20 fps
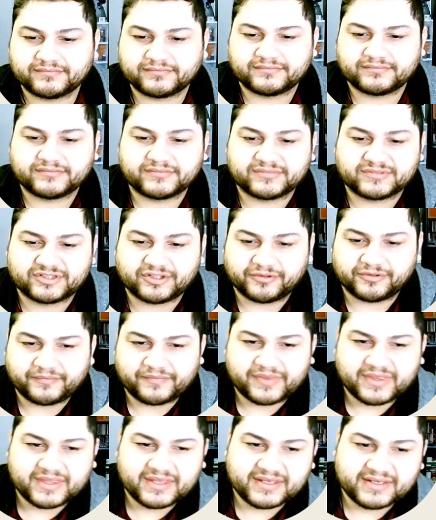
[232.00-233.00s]
So,
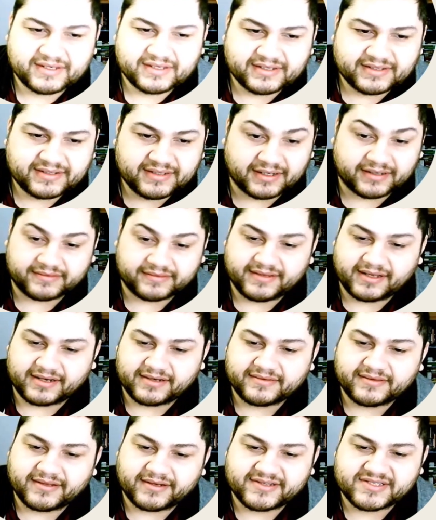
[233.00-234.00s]
yeah,
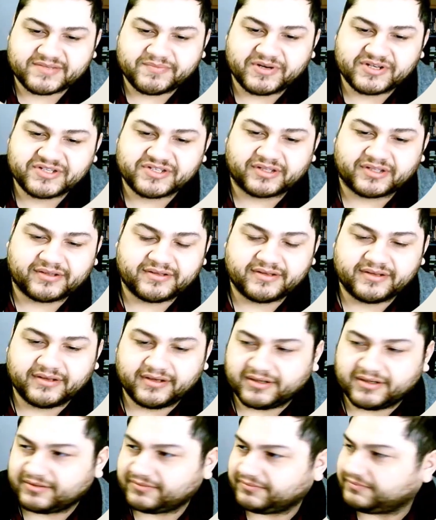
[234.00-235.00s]
that is basically
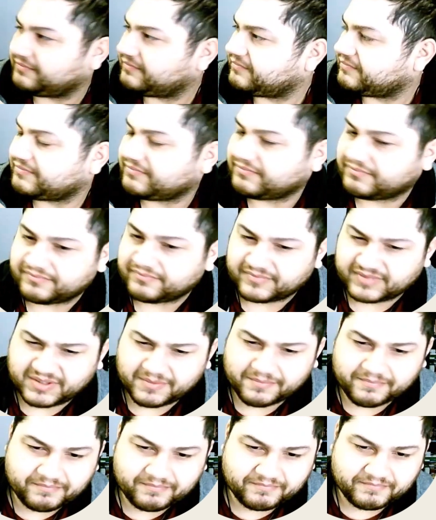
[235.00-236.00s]
the
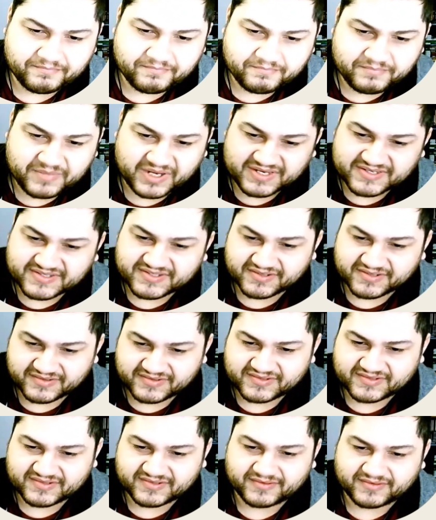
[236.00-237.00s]

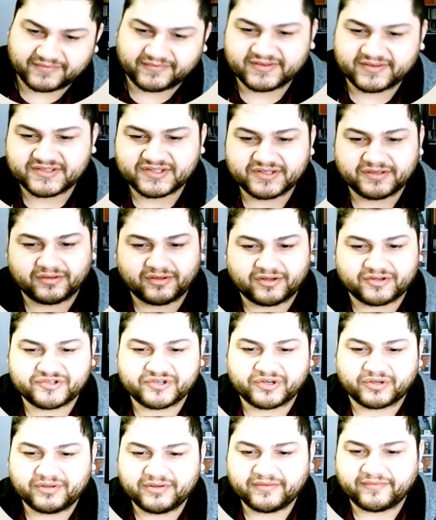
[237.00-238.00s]
basis
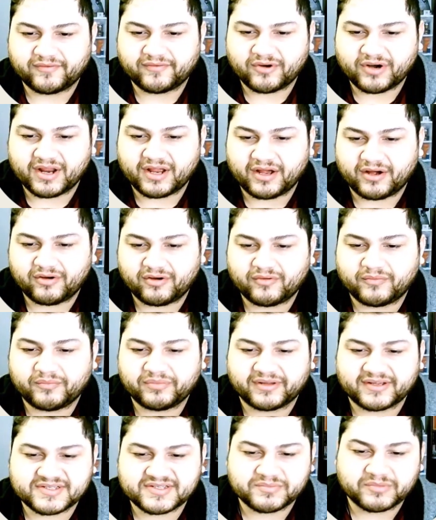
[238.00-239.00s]
physiologically for how
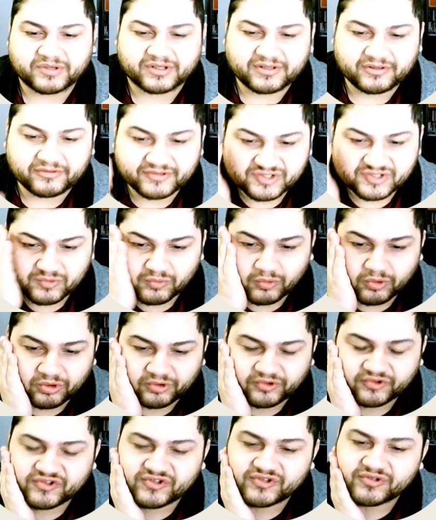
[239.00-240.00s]
plasma clearance works